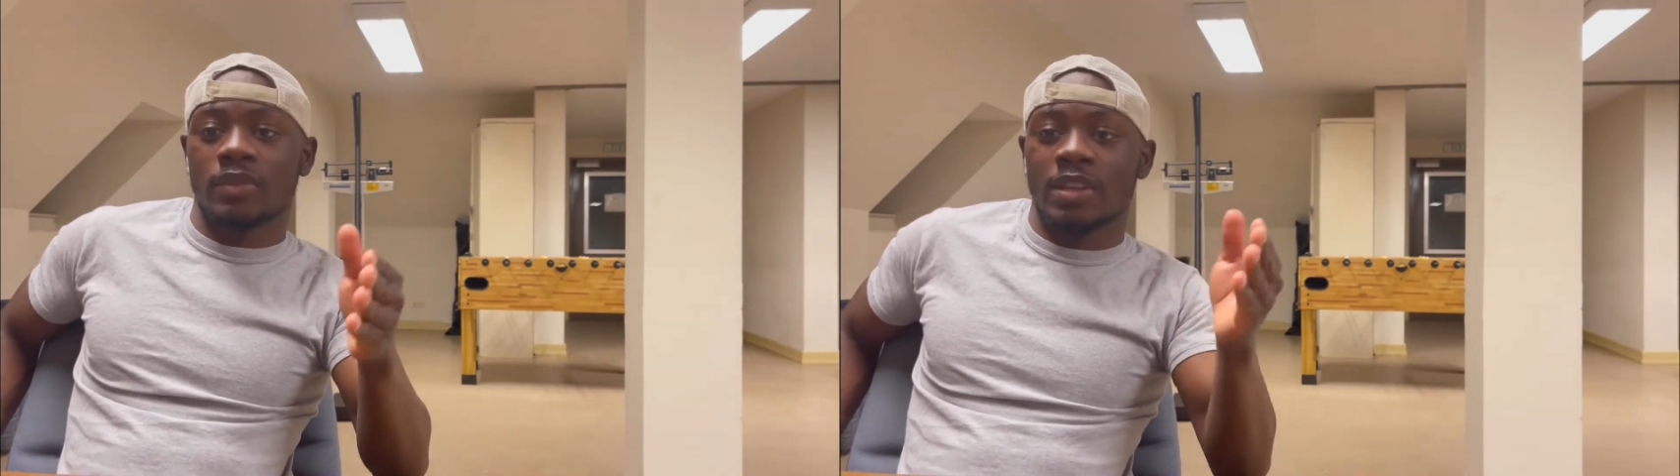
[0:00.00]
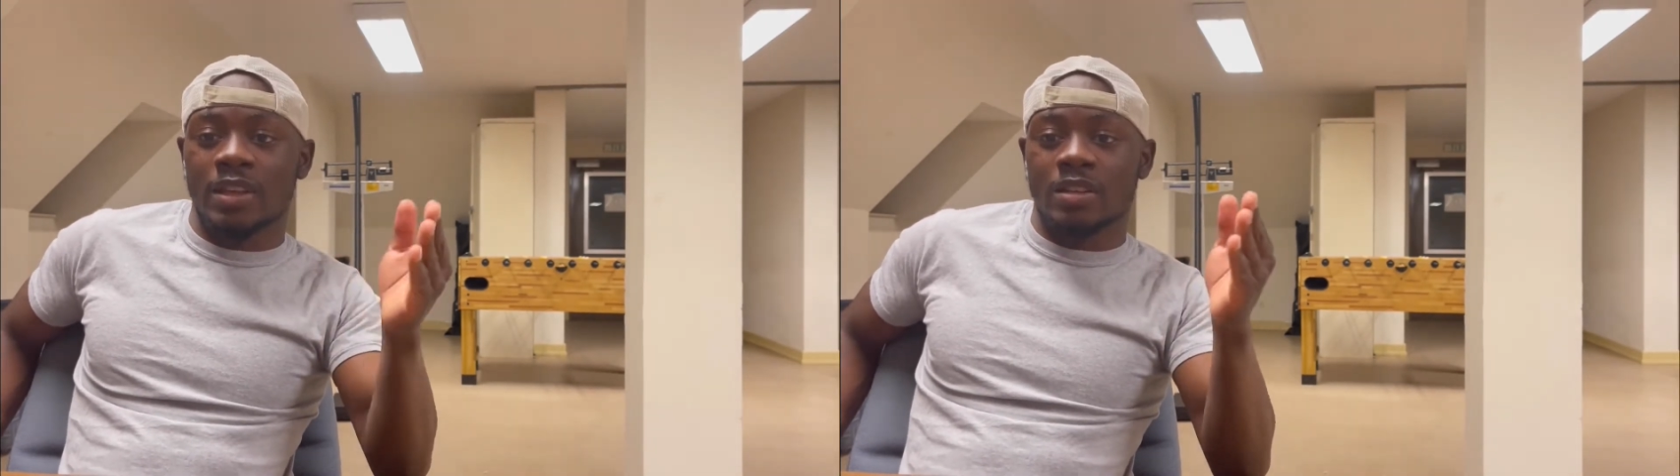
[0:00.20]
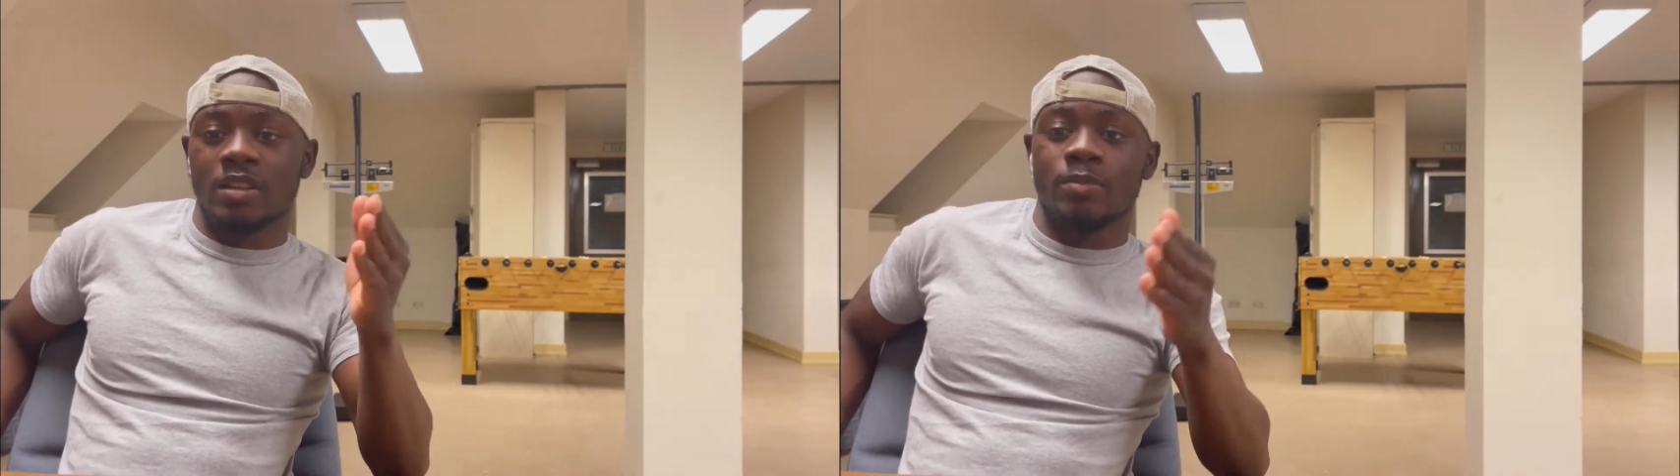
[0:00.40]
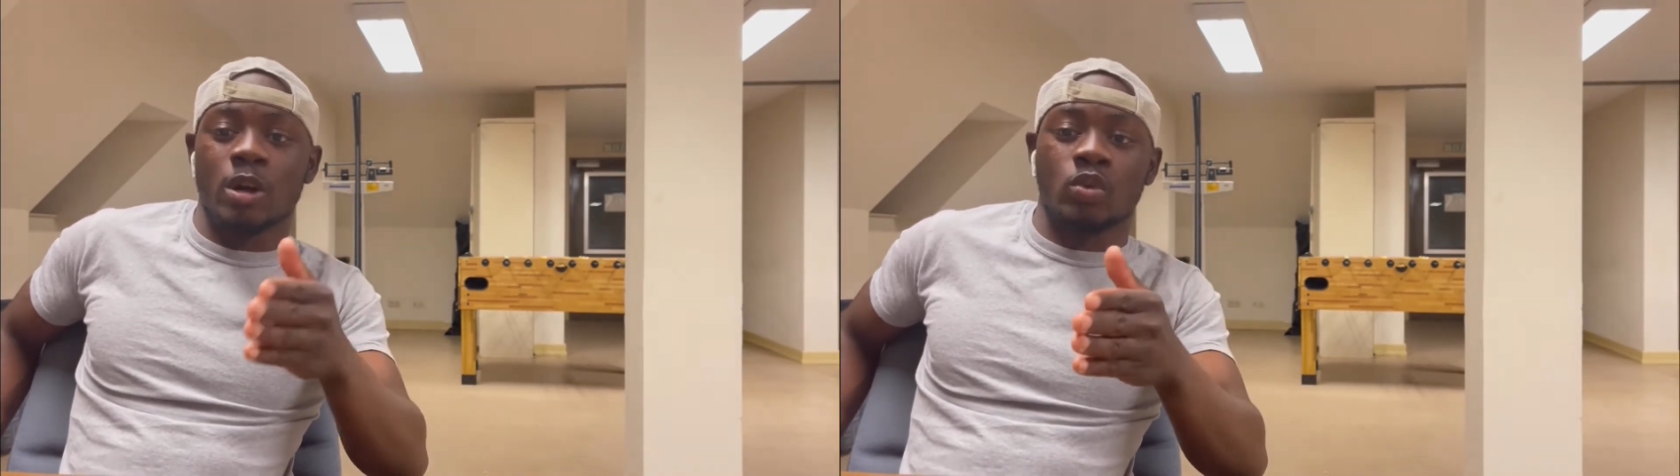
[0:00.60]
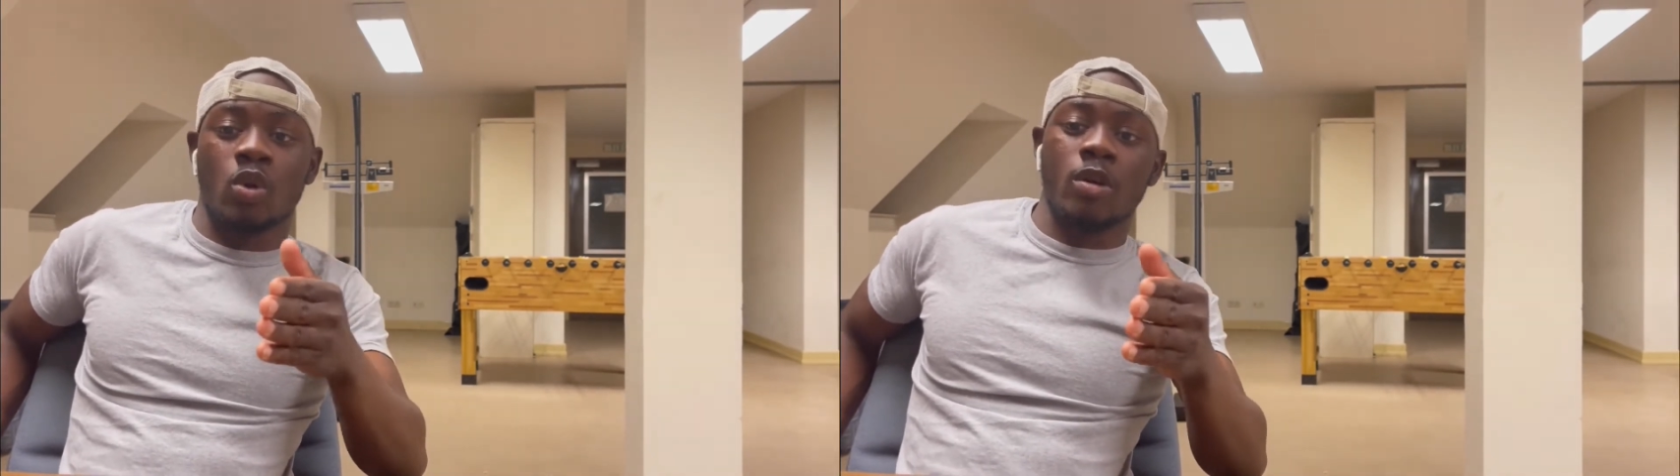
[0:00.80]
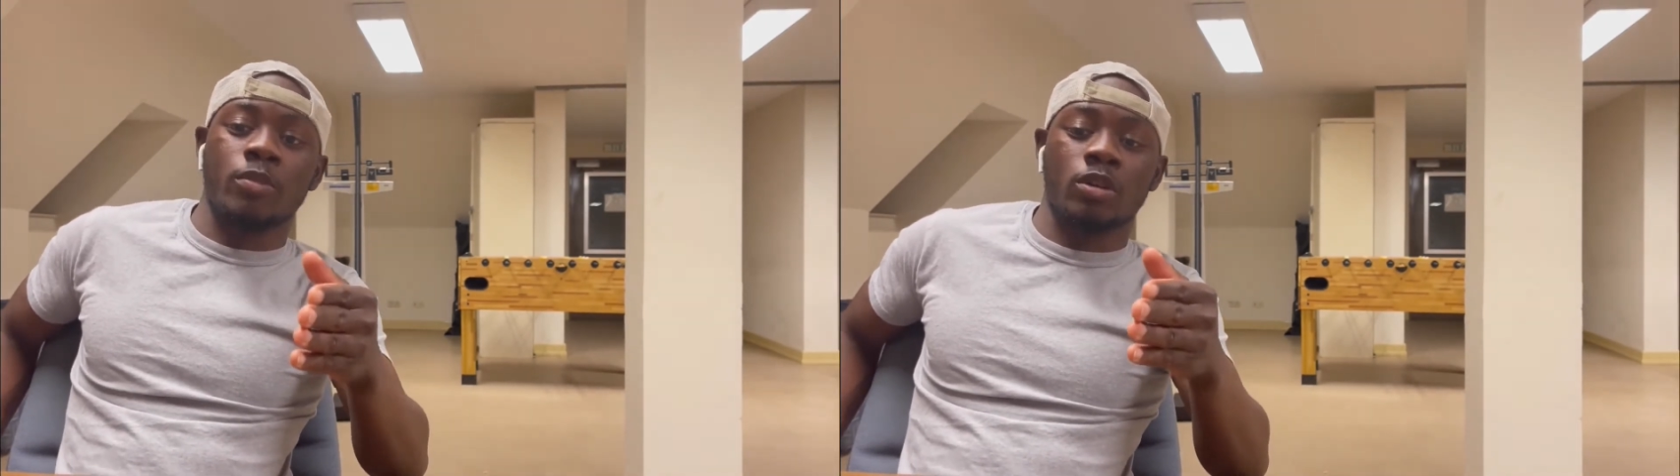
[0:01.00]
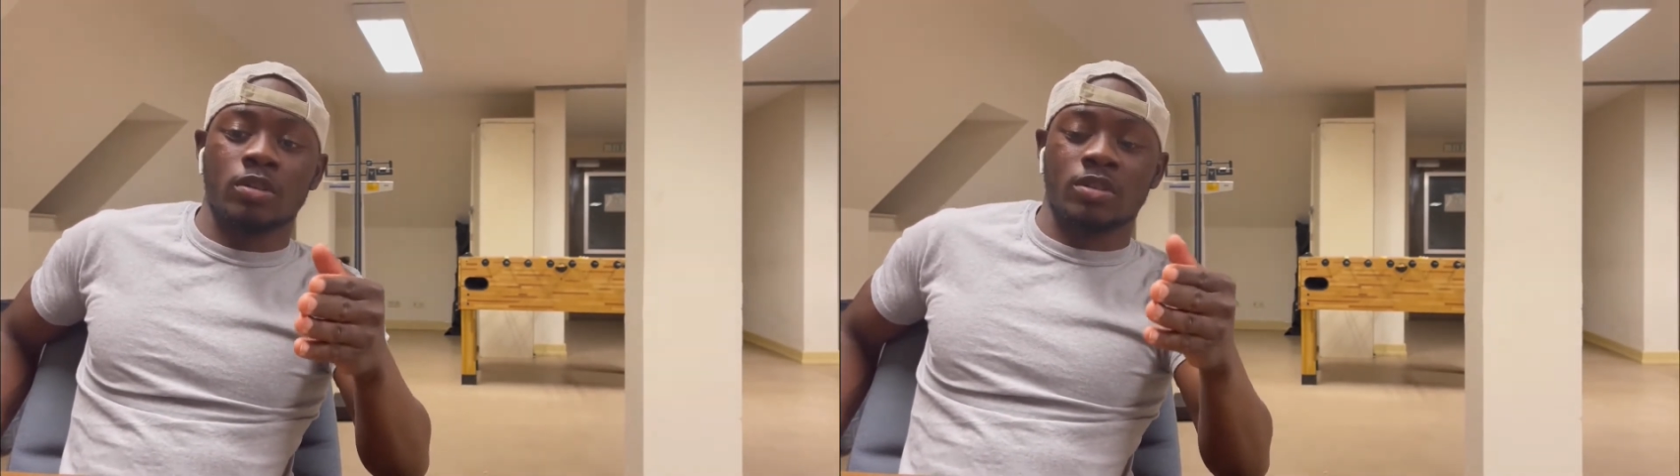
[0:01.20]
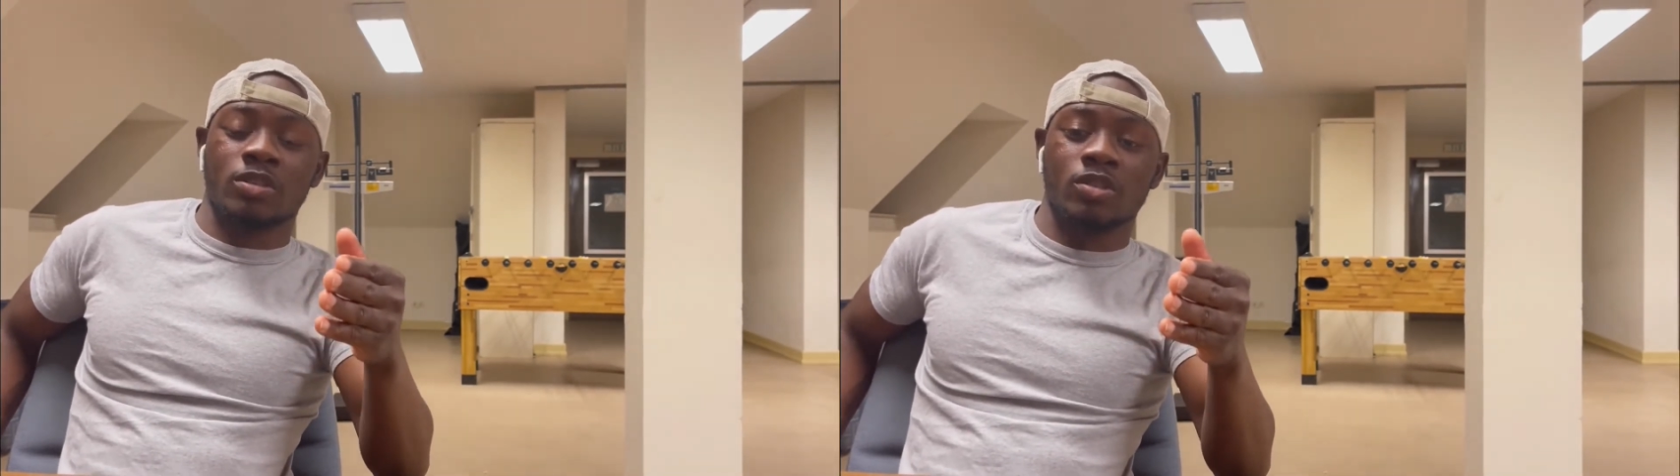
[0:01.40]
and Mark
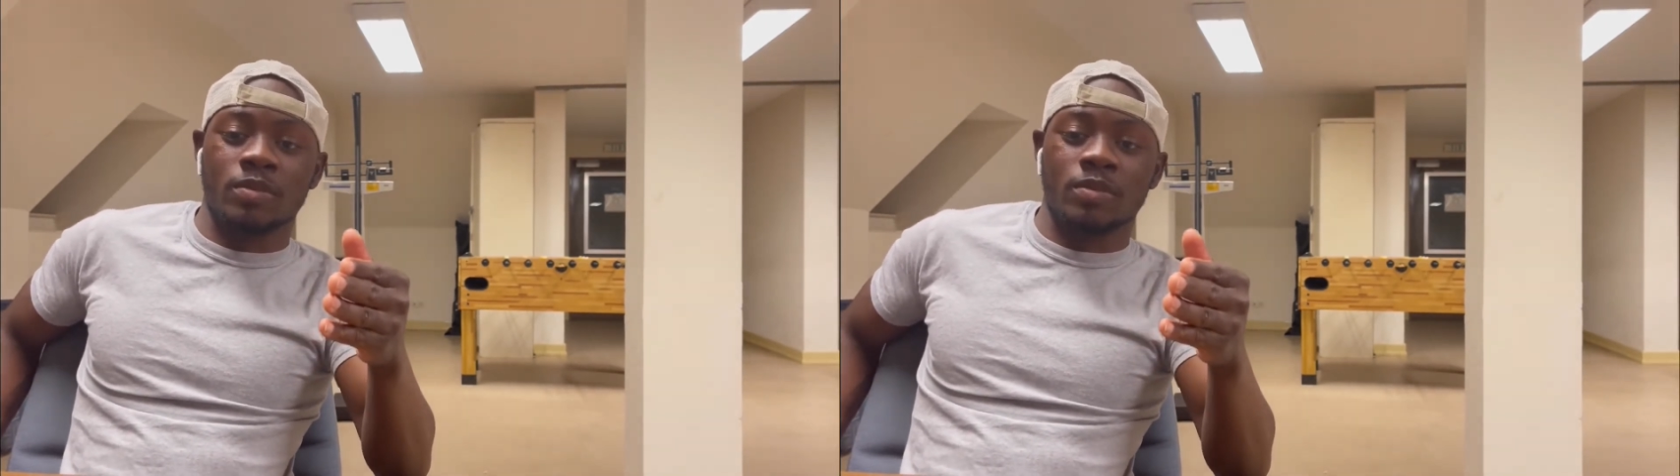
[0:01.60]
Wahlberg is going